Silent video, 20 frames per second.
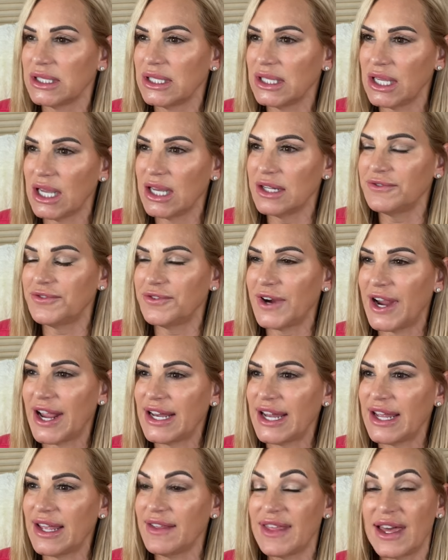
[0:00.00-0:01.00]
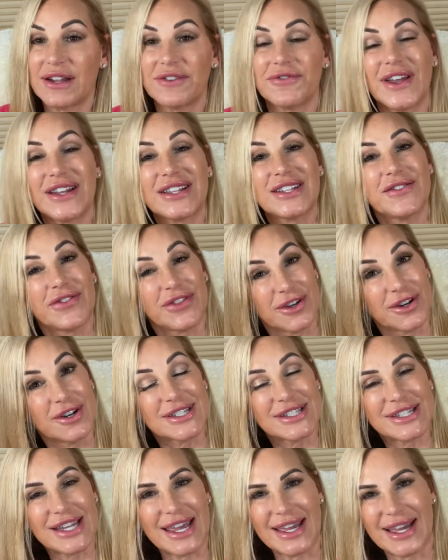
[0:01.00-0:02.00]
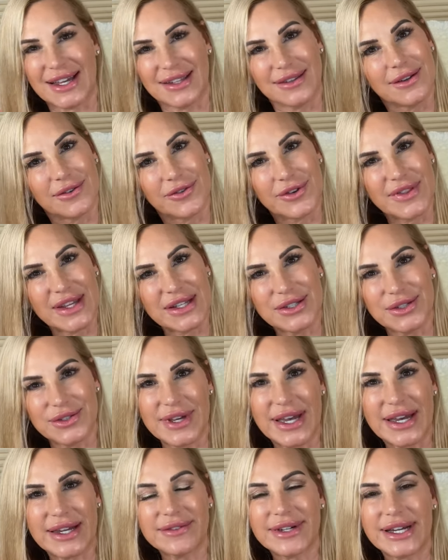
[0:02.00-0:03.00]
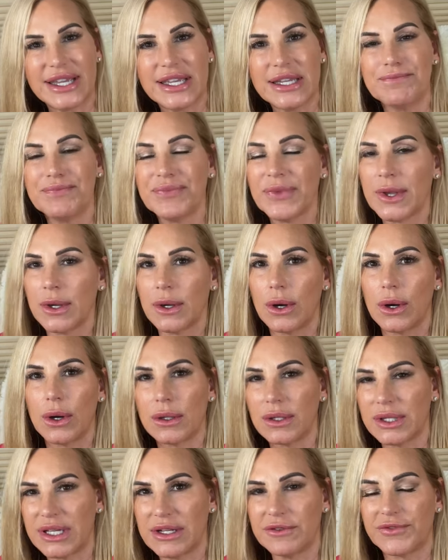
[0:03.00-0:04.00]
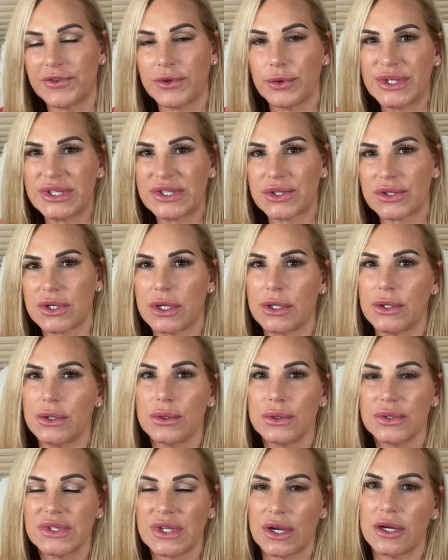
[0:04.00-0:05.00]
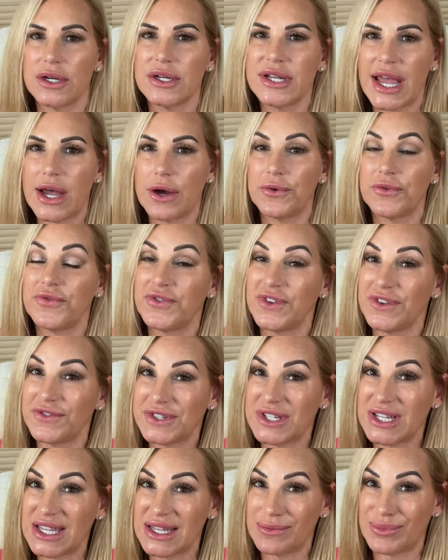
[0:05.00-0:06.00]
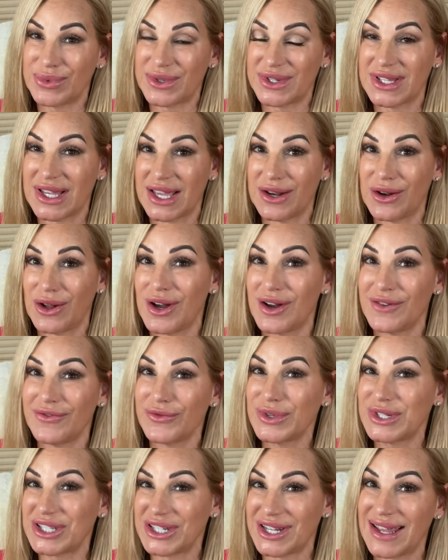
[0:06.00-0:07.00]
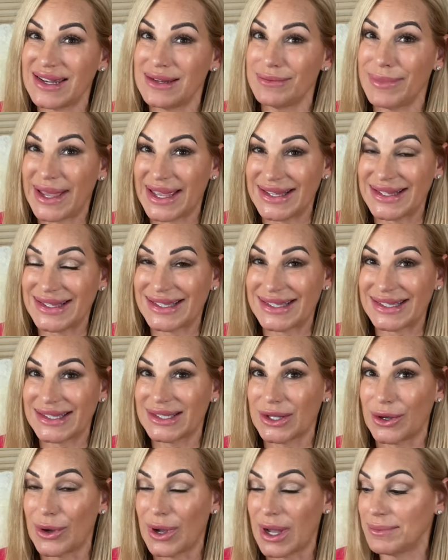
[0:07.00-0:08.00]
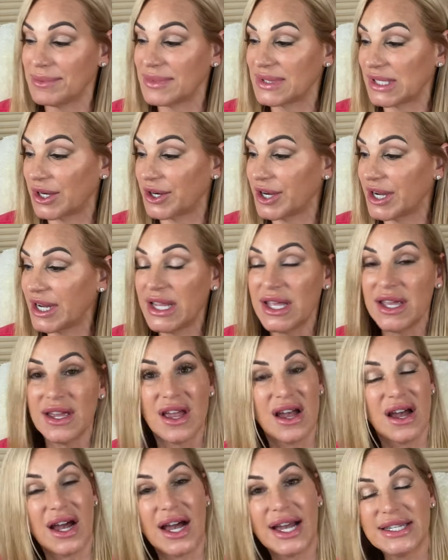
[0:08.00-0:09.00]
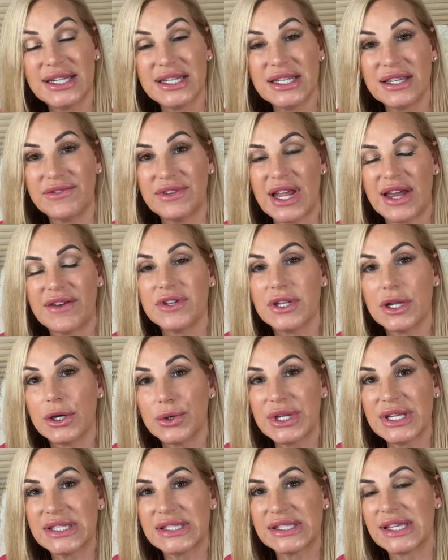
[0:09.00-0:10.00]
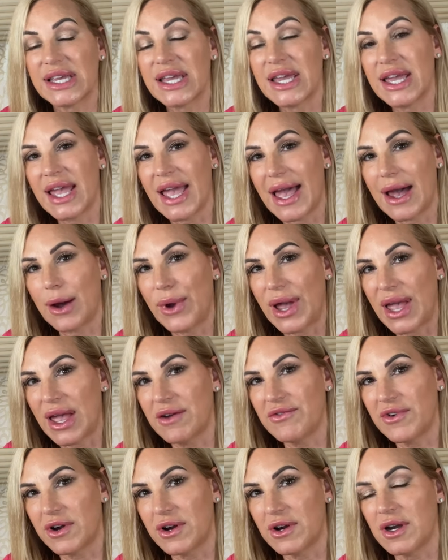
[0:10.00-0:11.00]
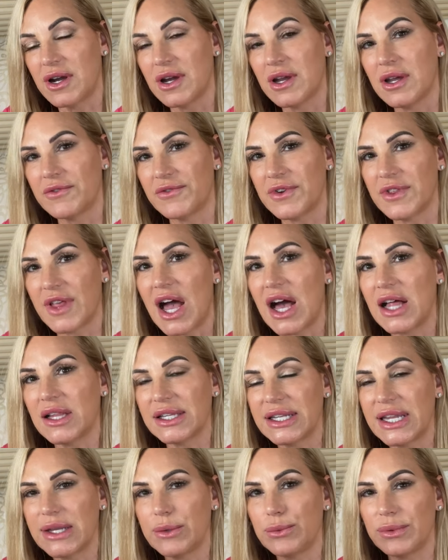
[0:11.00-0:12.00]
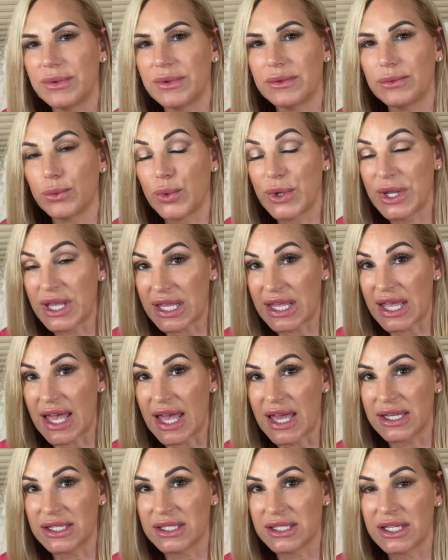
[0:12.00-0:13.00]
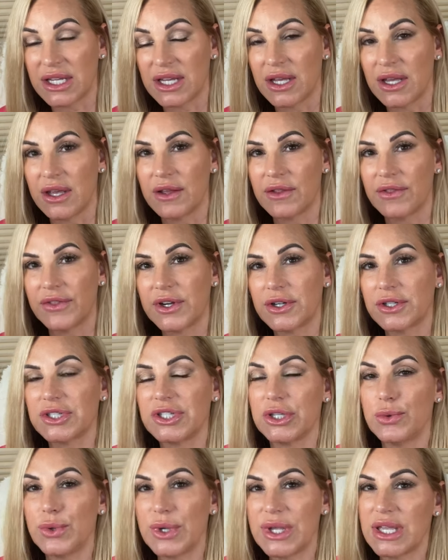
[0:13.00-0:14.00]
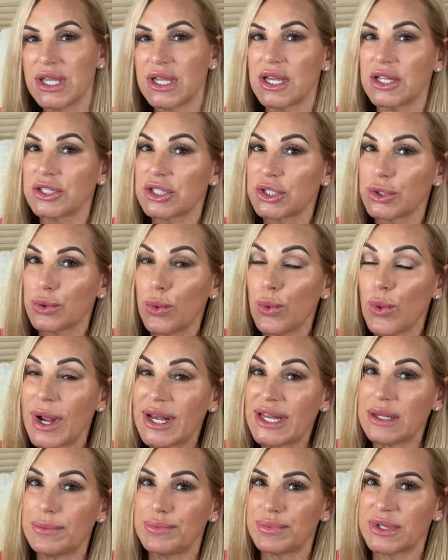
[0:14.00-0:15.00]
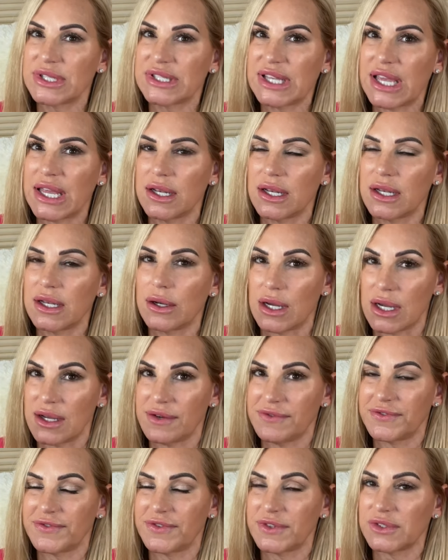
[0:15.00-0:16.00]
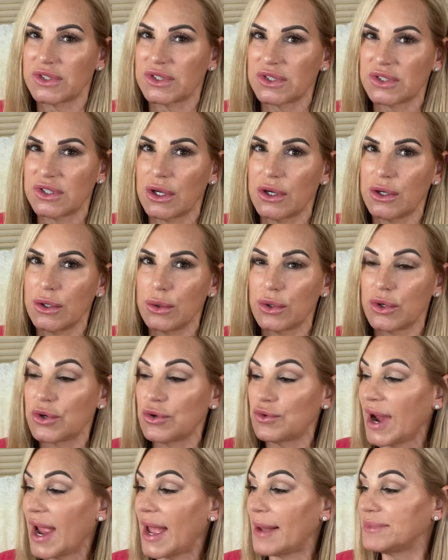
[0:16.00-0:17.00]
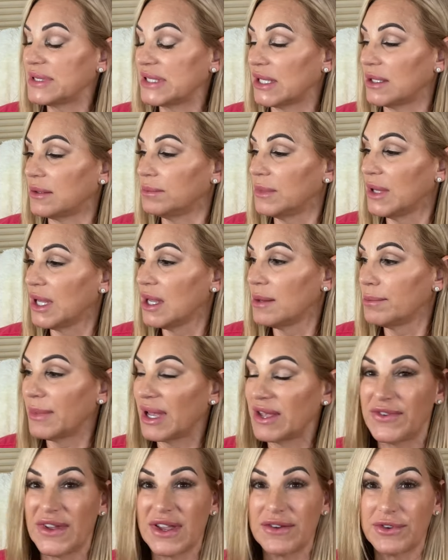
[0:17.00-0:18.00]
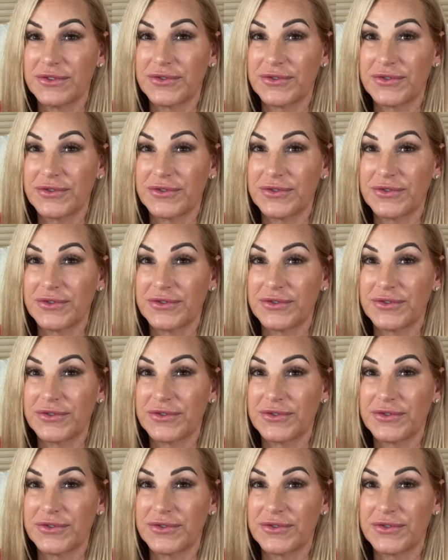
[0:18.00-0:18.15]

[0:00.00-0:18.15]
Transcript: on Friday that effective Thursday, I love when they do that, right? All influencer codes are now fifteen percent off, which kind of bites. So I'm sorry, I didn't even have notice. However, for the holiday weekend, they're doing twenty percent off. So grab some. My favorite